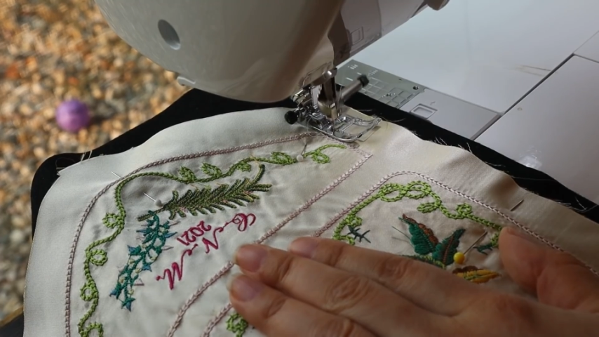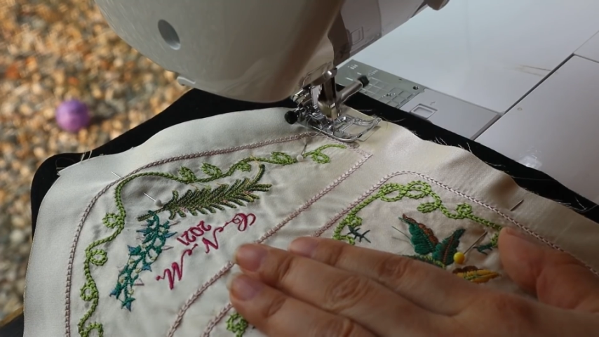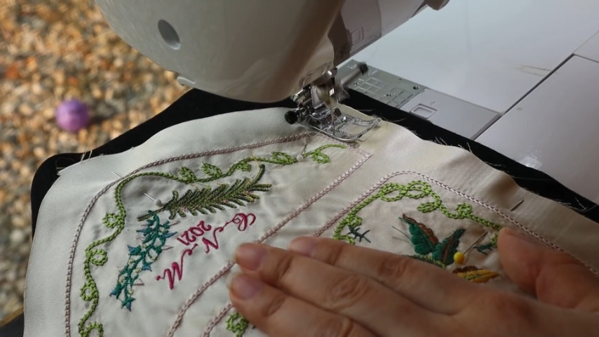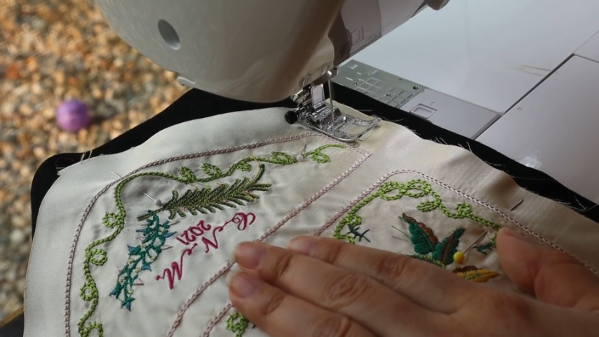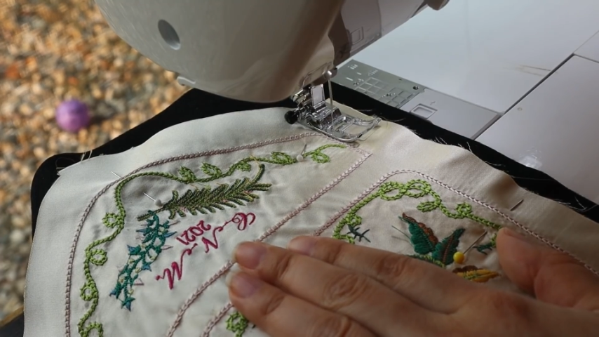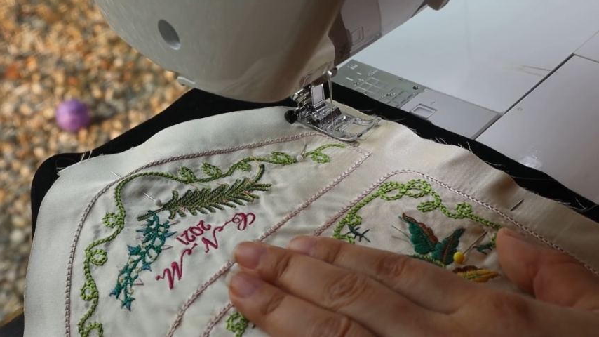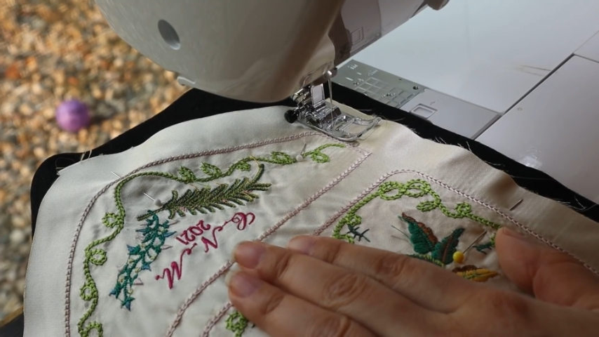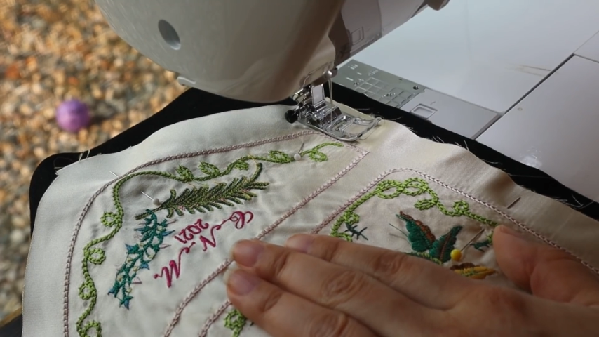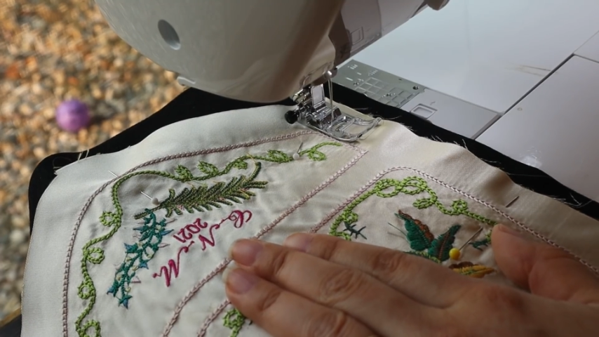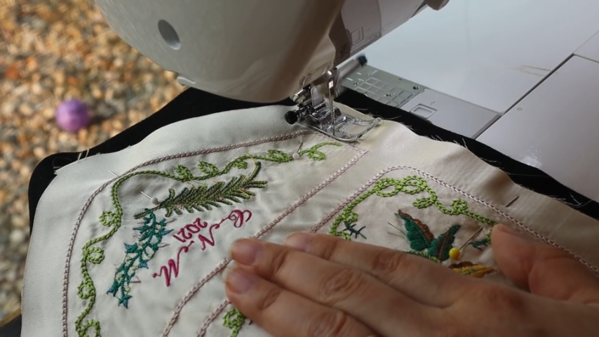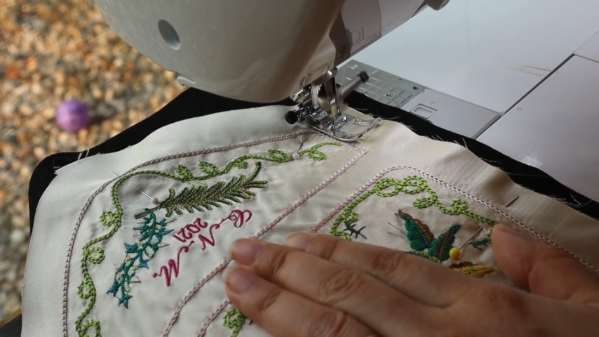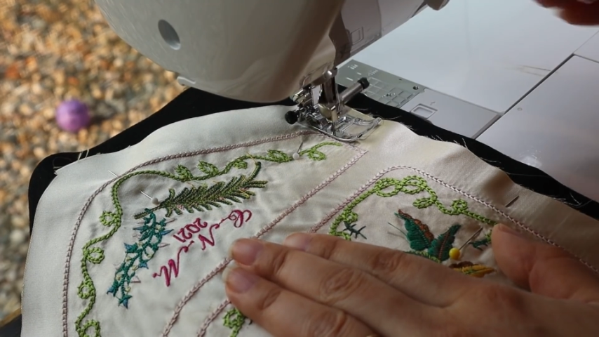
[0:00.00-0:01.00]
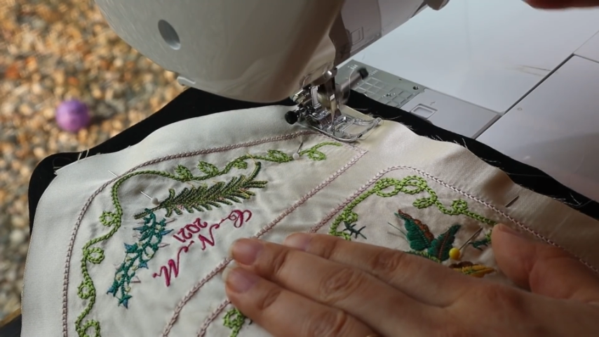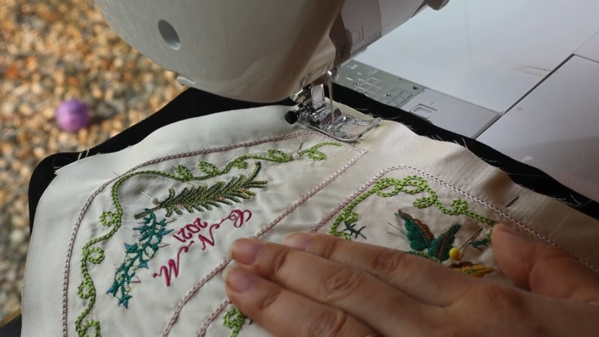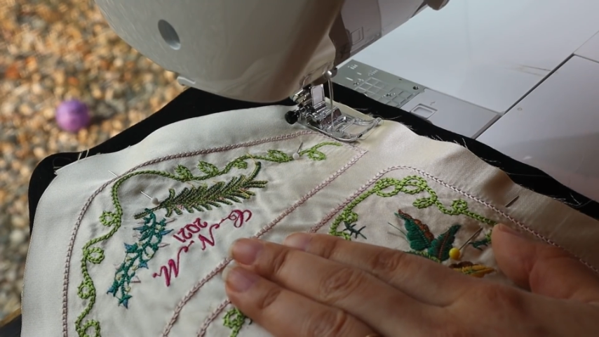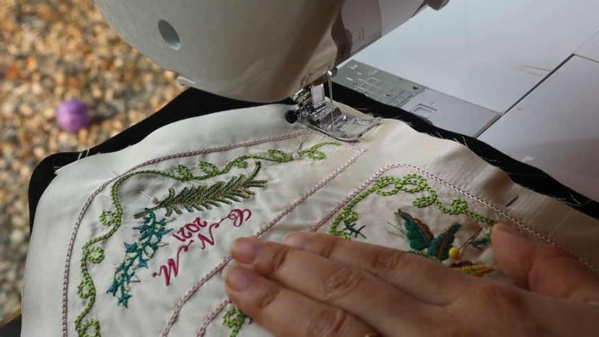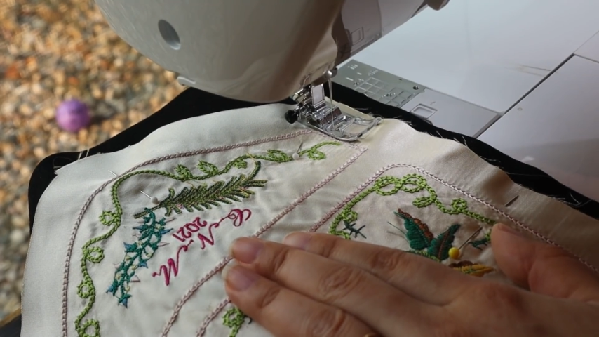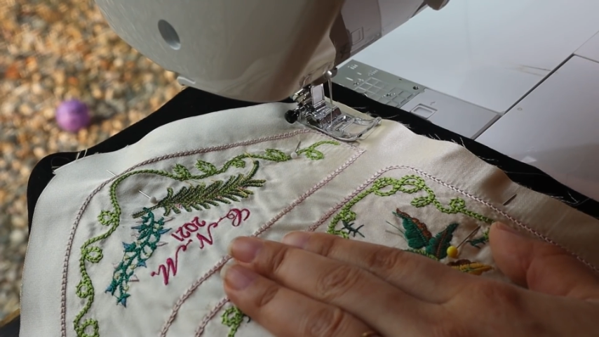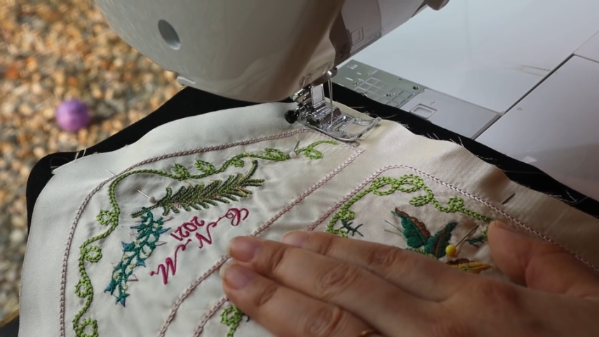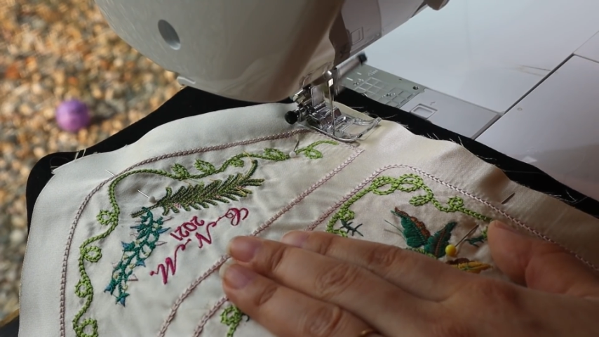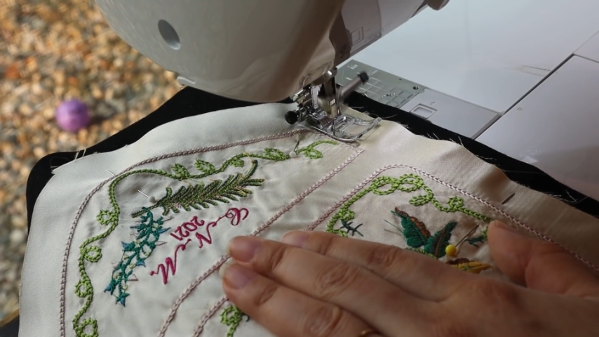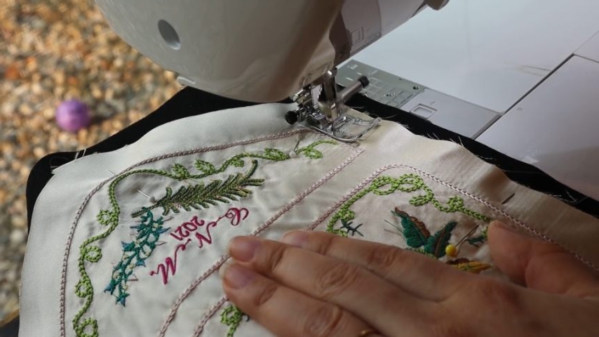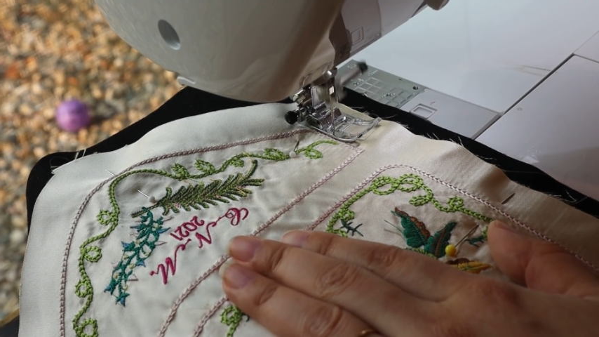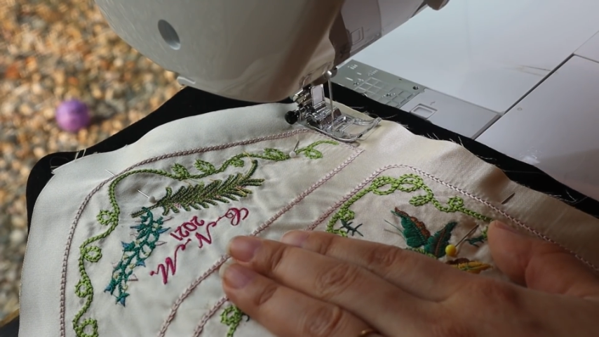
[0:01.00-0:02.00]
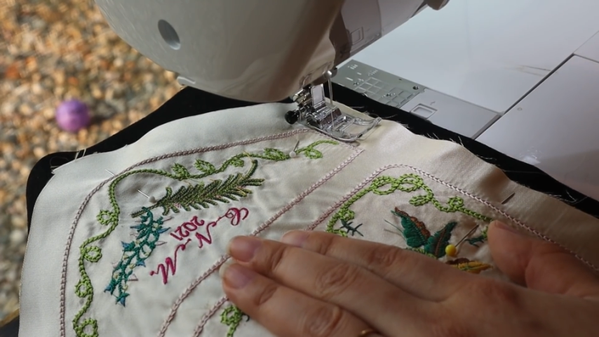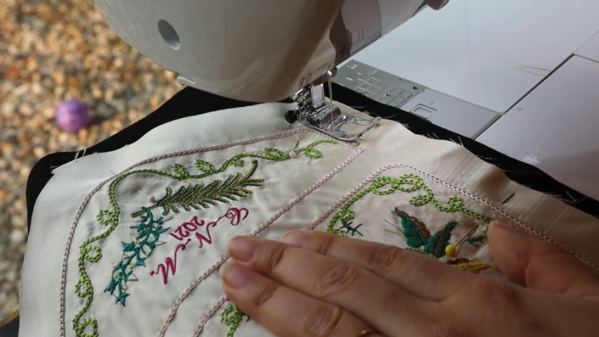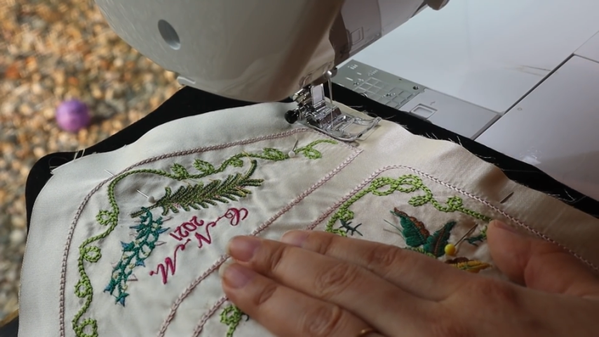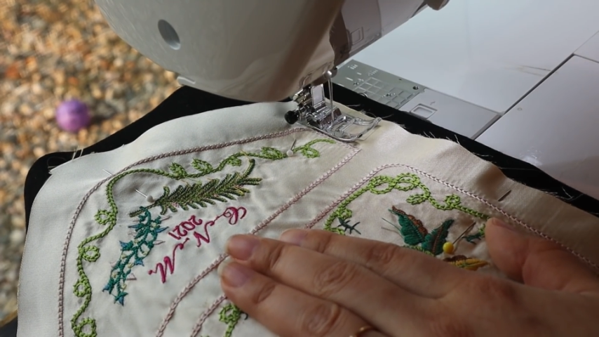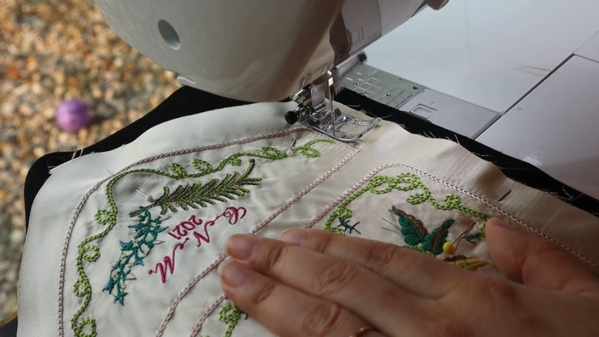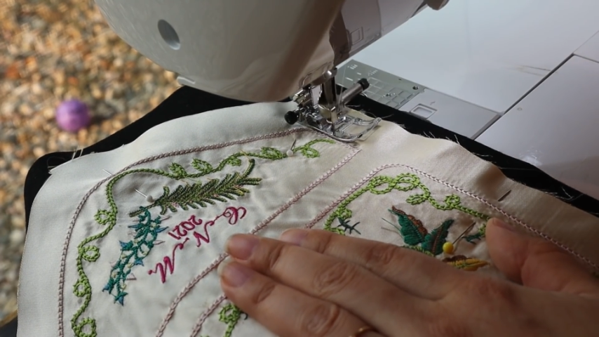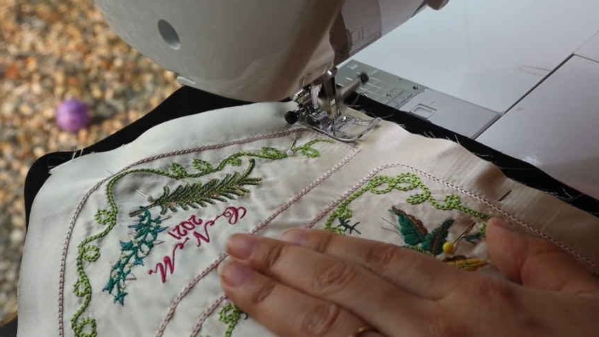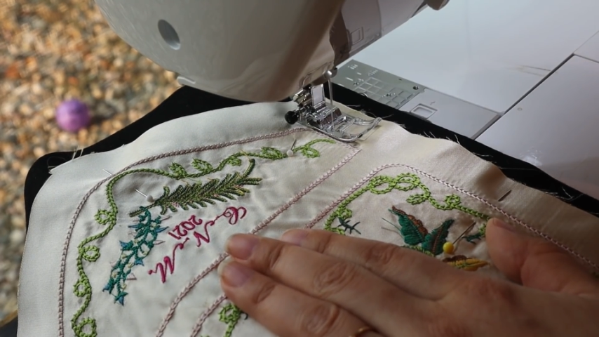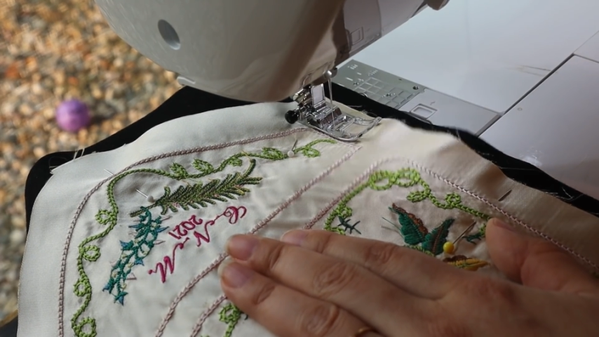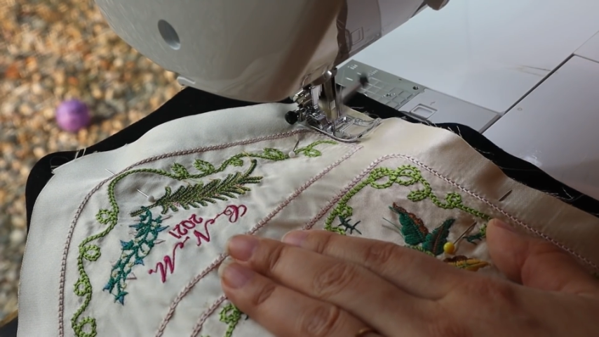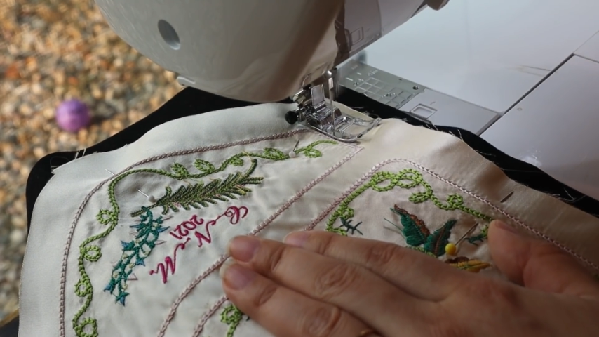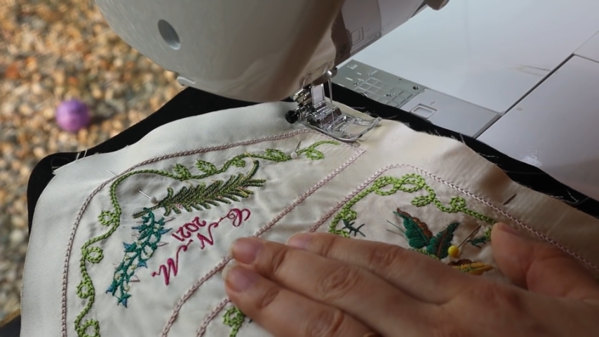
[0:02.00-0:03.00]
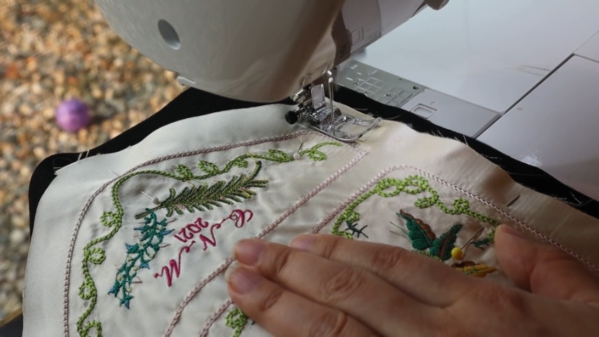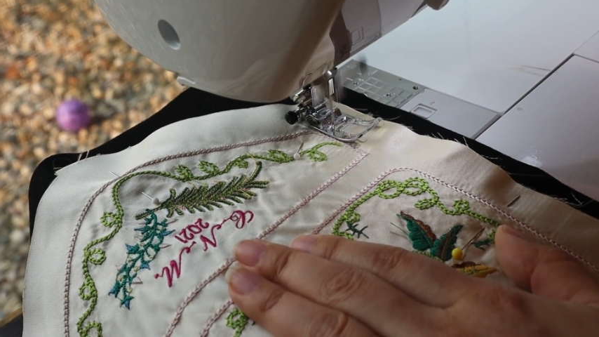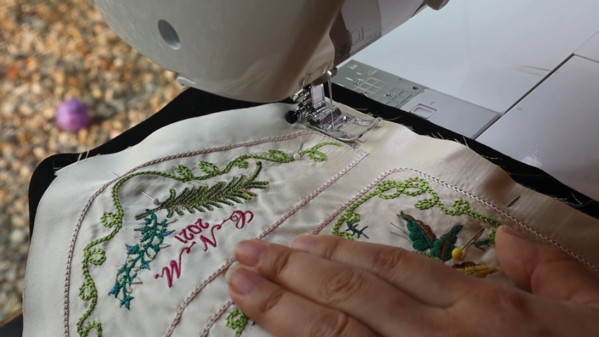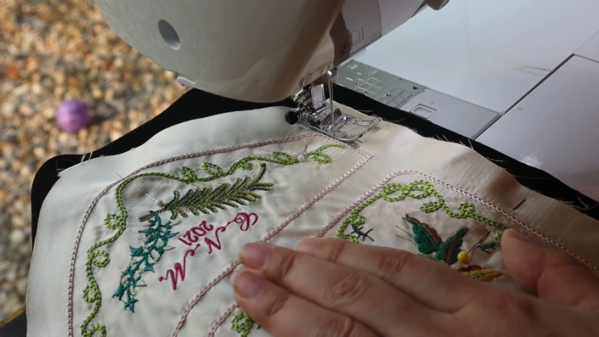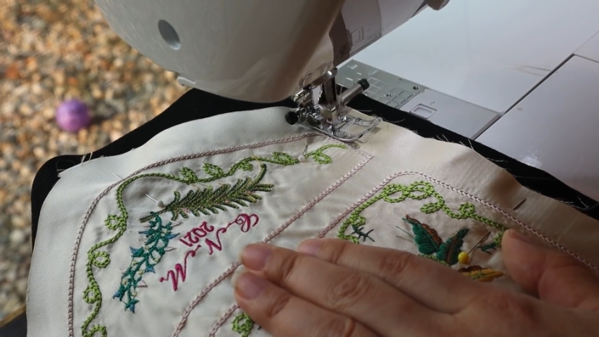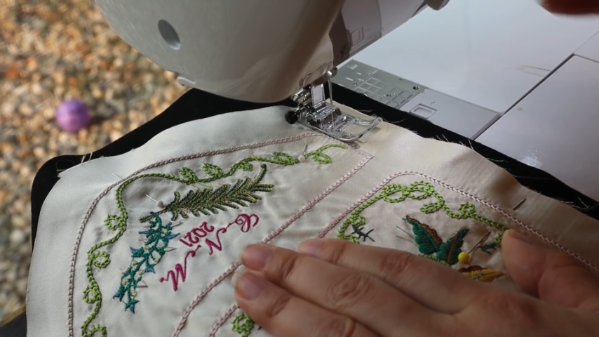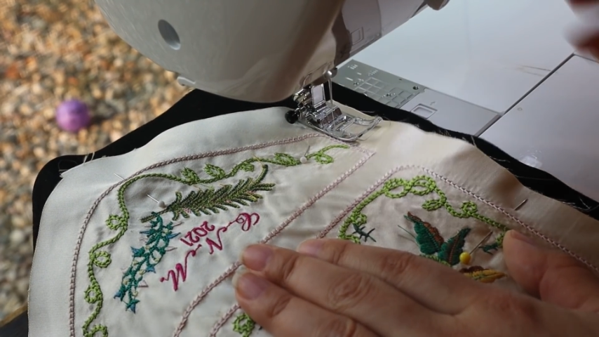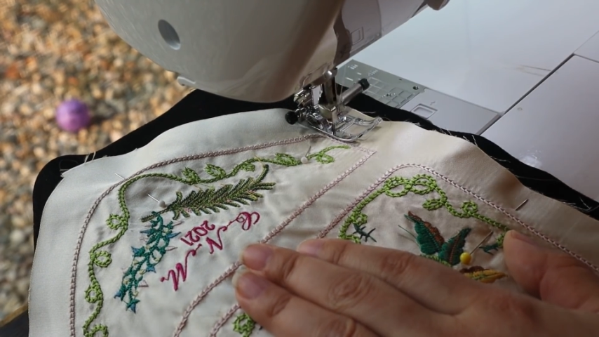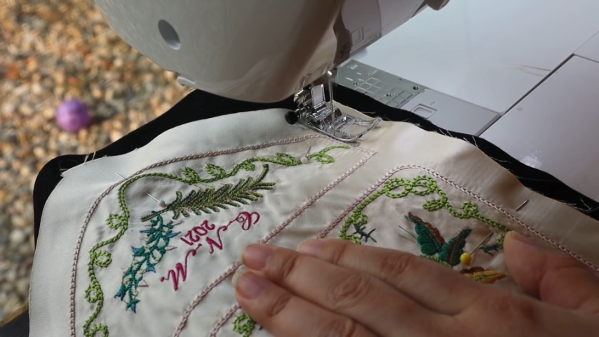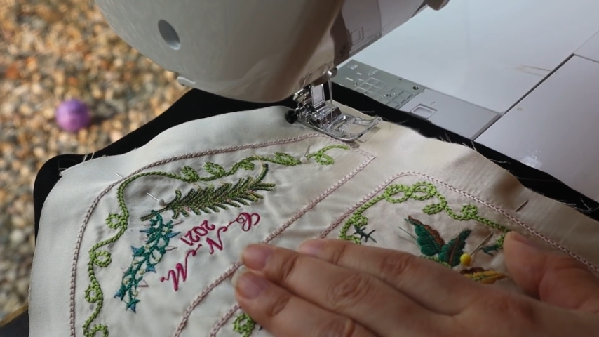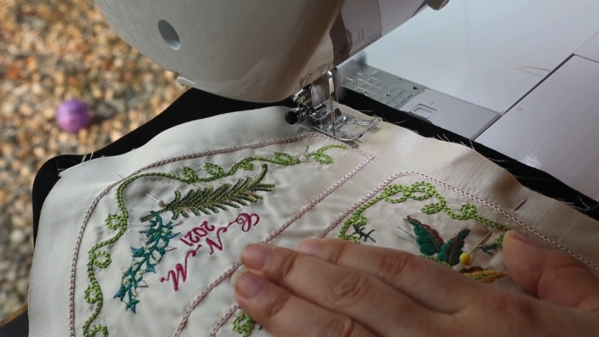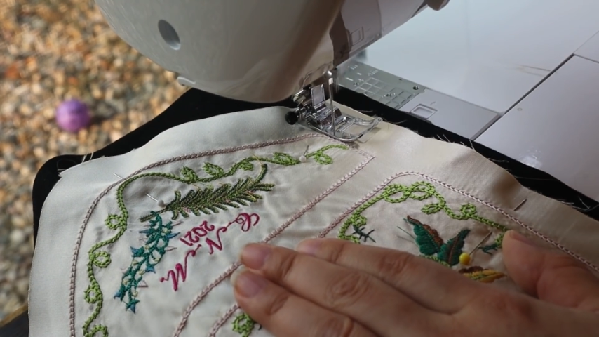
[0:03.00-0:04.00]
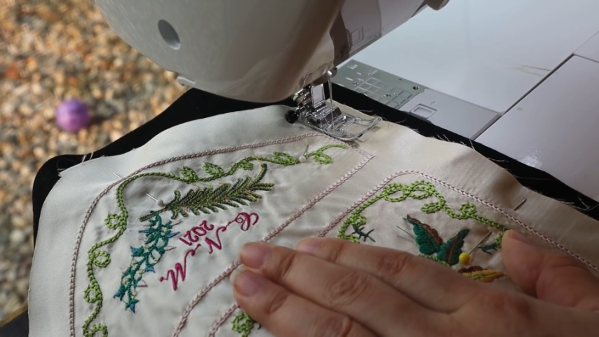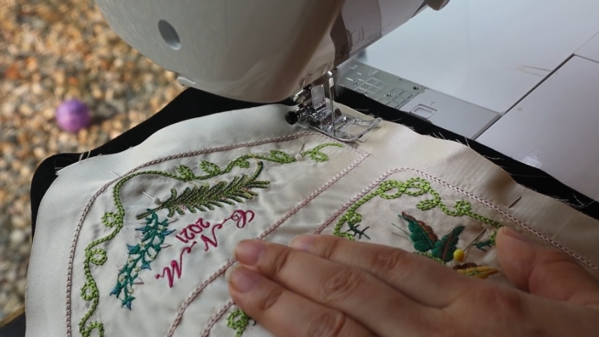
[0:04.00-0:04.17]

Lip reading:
[unreadable: no face in view]